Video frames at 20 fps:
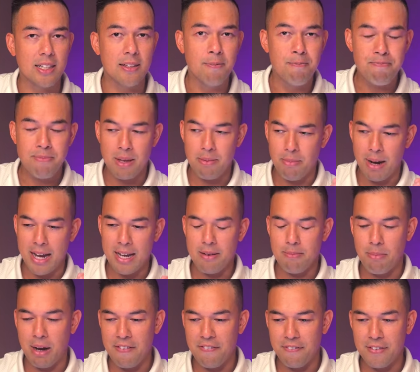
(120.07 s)
actually
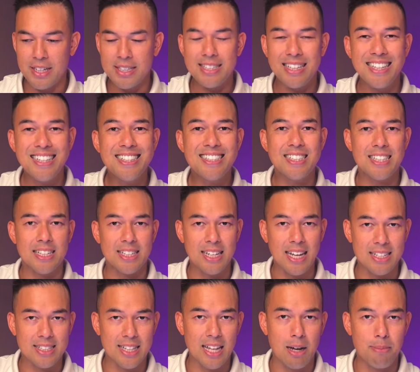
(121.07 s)
my my first
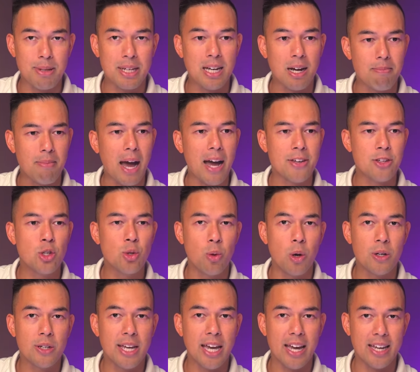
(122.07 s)
instinct has now become,
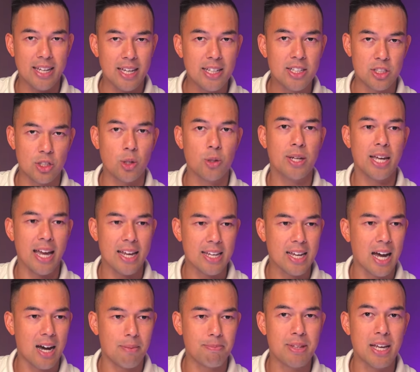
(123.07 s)
are you okay? It's
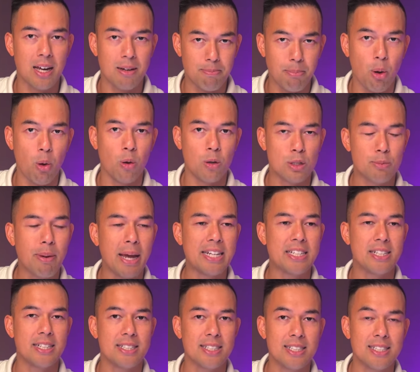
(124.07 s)
okay. Calm down.
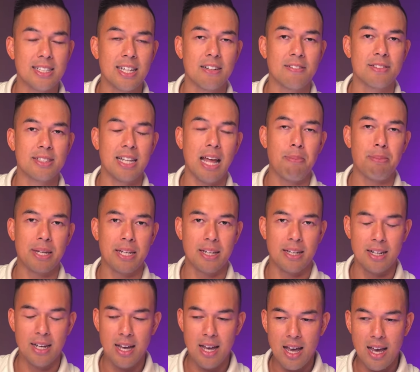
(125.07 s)
Pause. Patience. Instead of
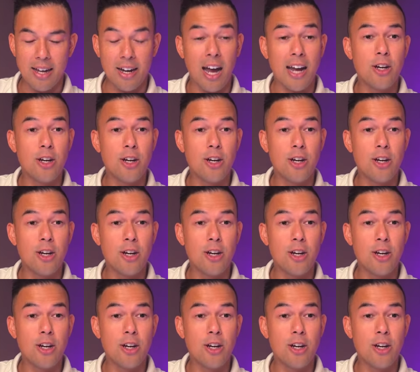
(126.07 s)
snapping it.